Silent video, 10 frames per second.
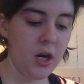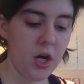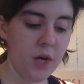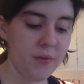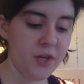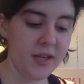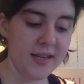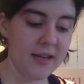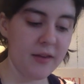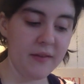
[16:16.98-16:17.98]
Holmes shook his
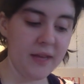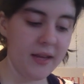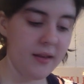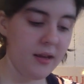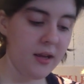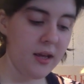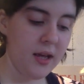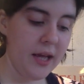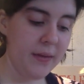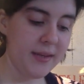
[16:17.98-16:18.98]
head gravely.
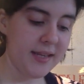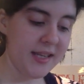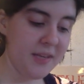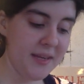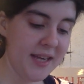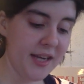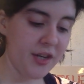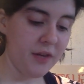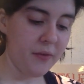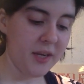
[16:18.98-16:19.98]
It would cease to be
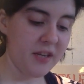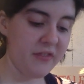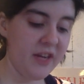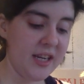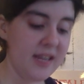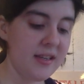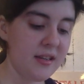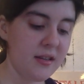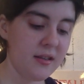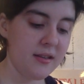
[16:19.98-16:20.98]
danger if we could define it,
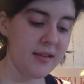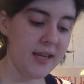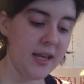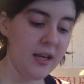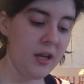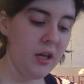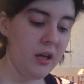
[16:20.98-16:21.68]
said he.